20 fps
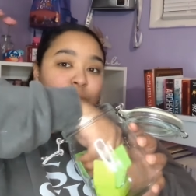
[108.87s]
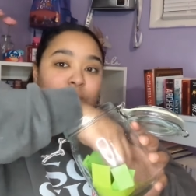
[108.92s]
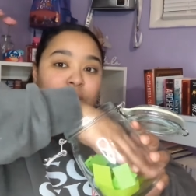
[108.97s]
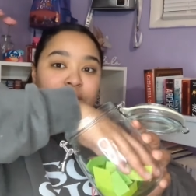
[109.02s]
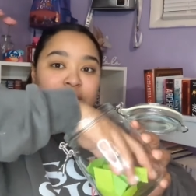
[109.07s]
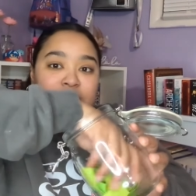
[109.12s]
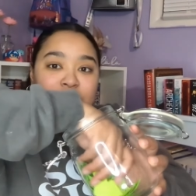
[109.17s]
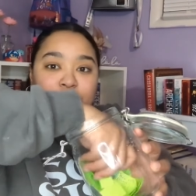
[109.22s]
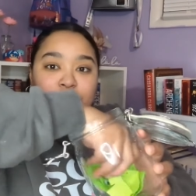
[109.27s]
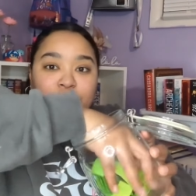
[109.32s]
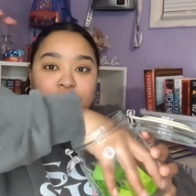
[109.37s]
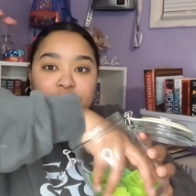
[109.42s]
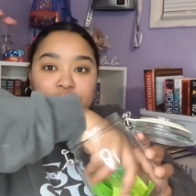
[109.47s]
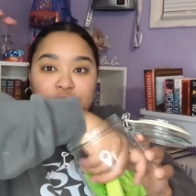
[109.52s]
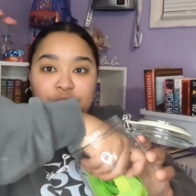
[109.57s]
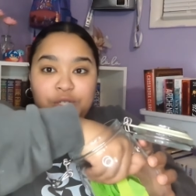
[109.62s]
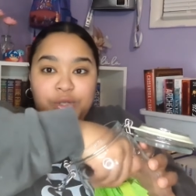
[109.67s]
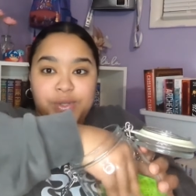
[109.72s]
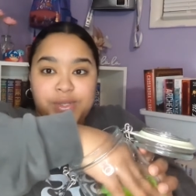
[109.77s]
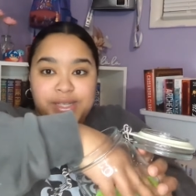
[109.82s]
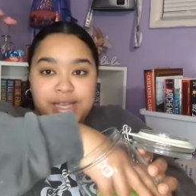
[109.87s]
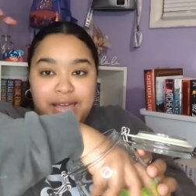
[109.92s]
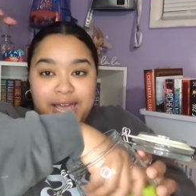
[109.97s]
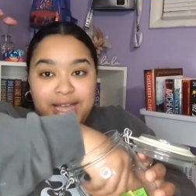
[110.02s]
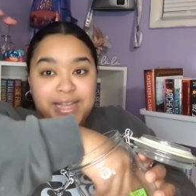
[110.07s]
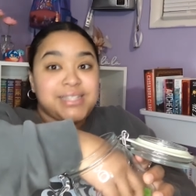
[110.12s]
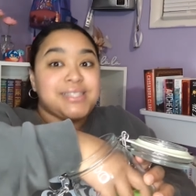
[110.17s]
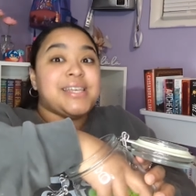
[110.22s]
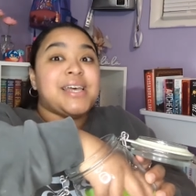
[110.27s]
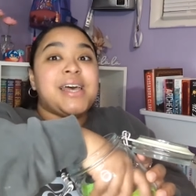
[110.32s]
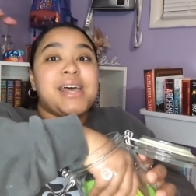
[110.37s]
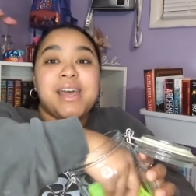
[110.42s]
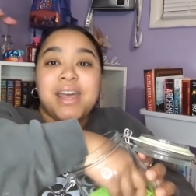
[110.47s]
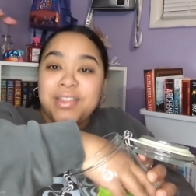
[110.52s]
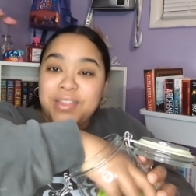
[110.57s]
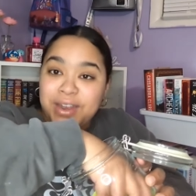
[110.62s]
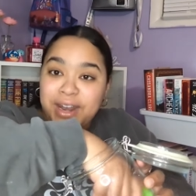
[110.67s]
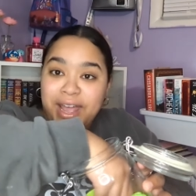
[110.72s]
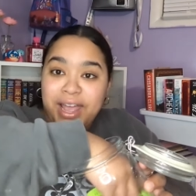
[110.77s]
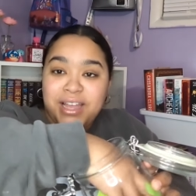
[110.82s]
Again, we're going to choose eight and
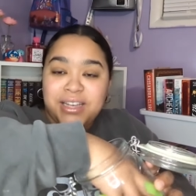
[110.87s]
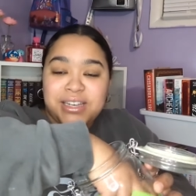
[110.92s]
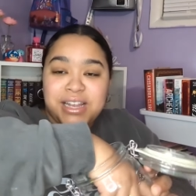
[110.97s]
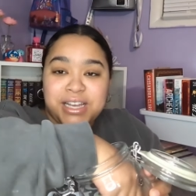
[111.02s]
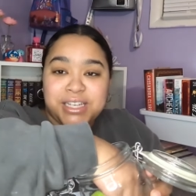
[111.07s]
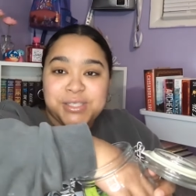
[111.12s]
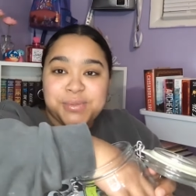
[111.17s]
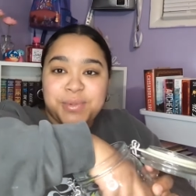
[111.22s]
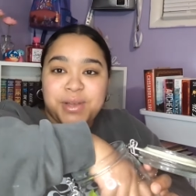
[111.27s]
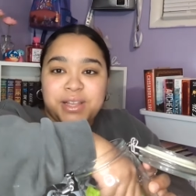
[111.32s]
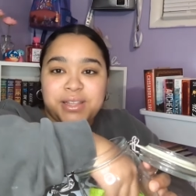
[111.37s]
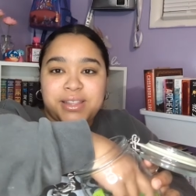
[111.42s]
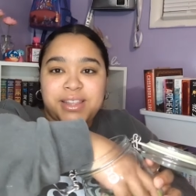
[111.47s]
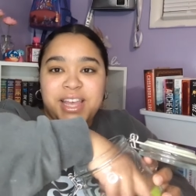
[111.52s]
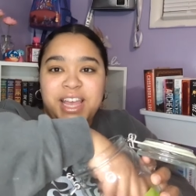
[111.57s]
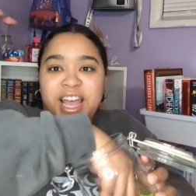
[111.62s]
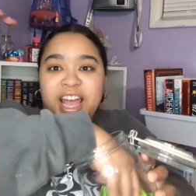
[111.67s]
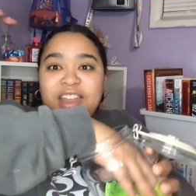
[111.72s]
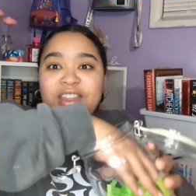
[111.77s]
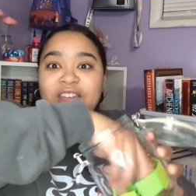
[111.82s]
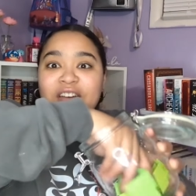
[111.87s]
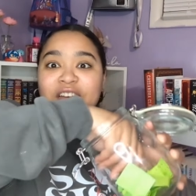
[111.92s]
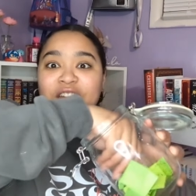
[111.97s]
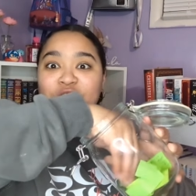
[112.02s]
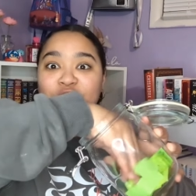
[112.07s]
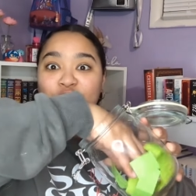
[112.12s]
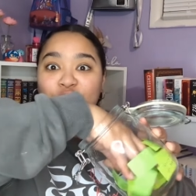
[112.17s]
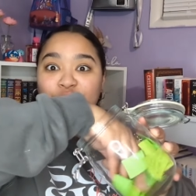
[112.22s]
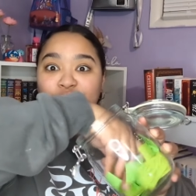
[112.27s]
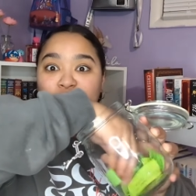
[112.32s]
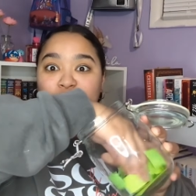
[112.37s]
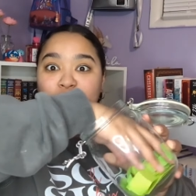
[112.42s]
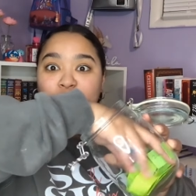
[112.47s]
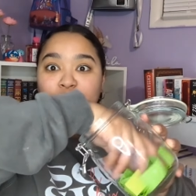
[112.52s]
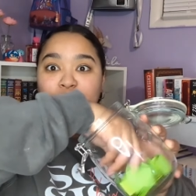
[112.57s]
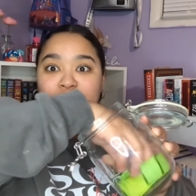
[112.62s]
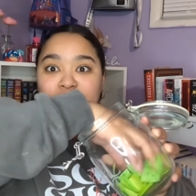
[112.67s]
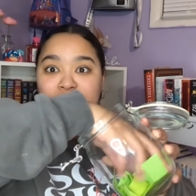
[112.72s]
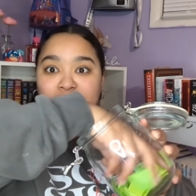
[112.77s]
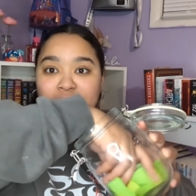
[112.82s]
then eight next month and then hopefully we'll
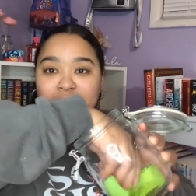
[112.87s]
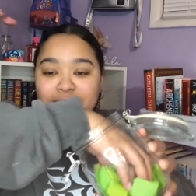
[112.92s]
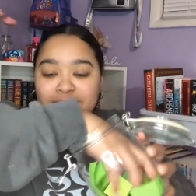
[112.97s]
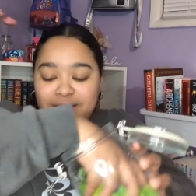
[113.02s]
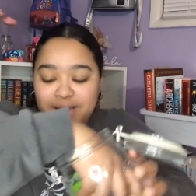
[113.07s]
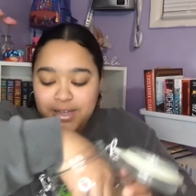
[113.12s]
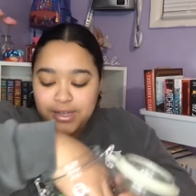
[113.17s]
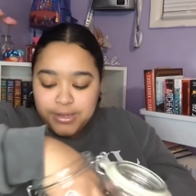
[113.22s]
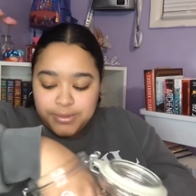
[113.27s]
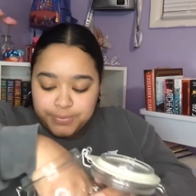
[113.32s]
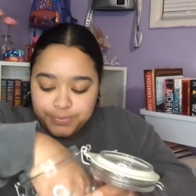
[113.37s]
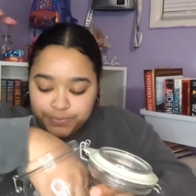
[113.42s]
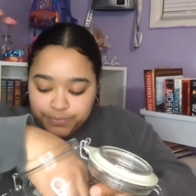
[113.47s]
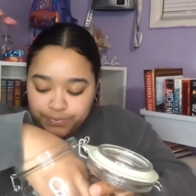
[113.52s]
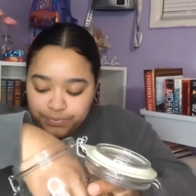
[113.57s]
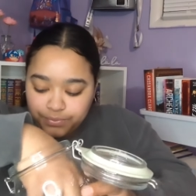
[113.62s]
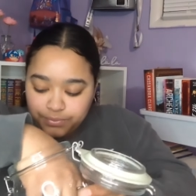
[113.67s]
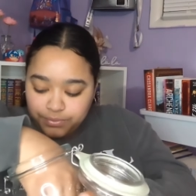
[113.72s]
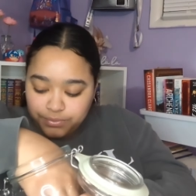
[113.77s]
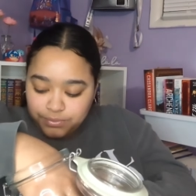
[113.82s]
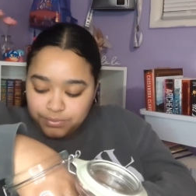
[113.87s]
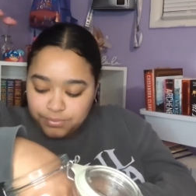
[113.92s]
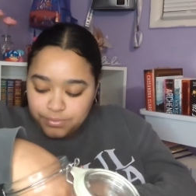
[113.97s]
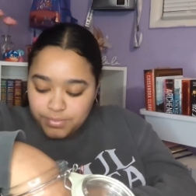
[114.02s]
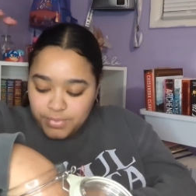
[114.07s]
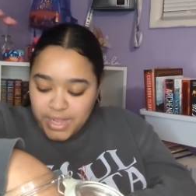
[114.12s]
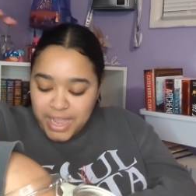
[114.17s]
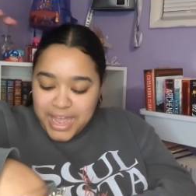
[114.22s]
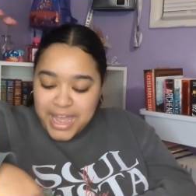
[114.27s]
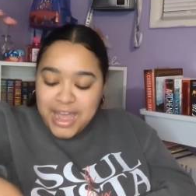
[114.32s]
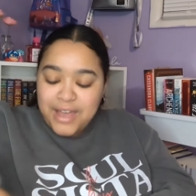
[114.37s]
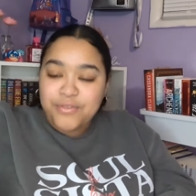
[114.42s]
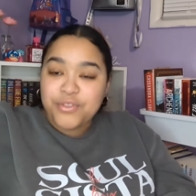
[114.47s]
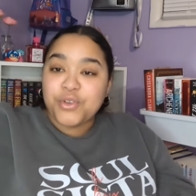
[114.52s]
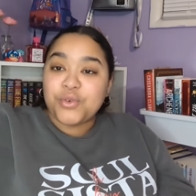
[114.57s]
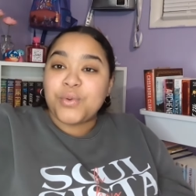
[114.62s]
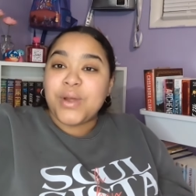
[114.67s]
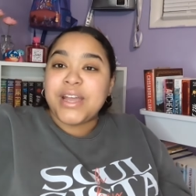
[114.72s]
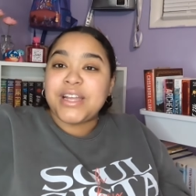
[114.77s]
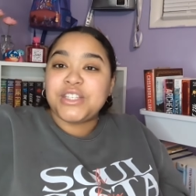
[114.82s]
be done. I have
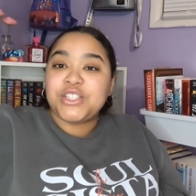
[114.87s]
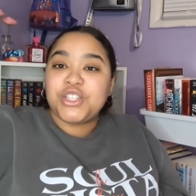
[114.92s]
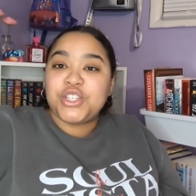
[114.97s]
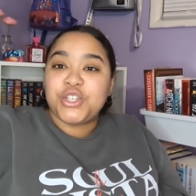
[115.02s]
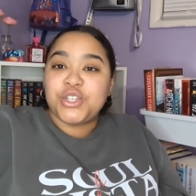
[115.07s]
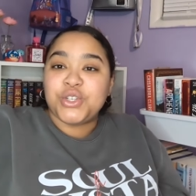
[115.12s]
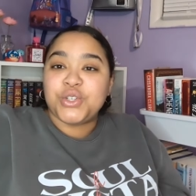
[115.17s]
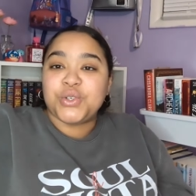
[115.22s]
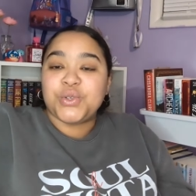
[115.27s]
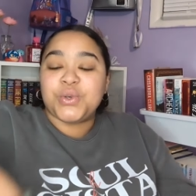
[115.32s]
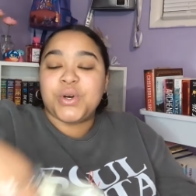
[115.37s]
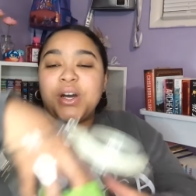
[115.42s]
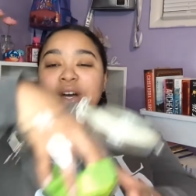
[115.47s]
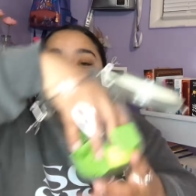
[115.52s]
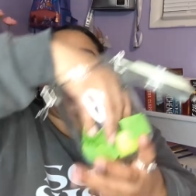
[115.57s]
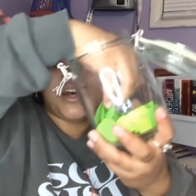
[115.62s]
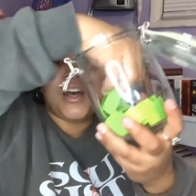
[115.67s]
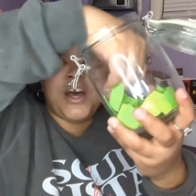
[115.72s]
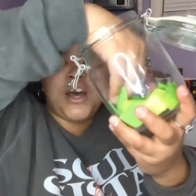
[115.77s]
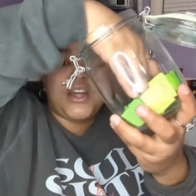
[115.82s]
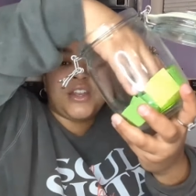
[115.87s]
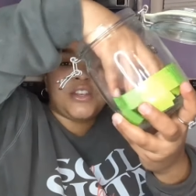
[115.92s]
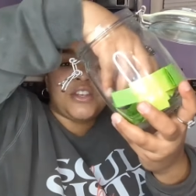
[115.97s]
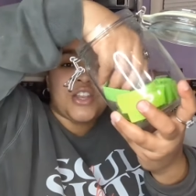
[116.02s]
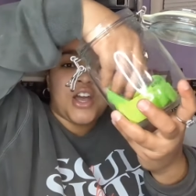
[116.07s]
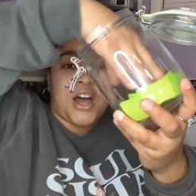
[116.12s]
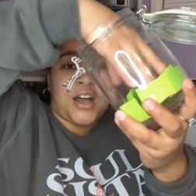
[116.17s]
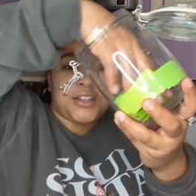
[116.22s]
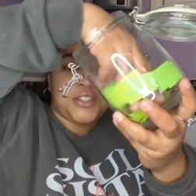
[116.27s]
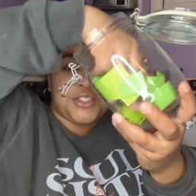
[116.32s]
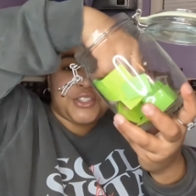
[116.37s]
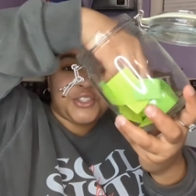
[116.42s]
the right to not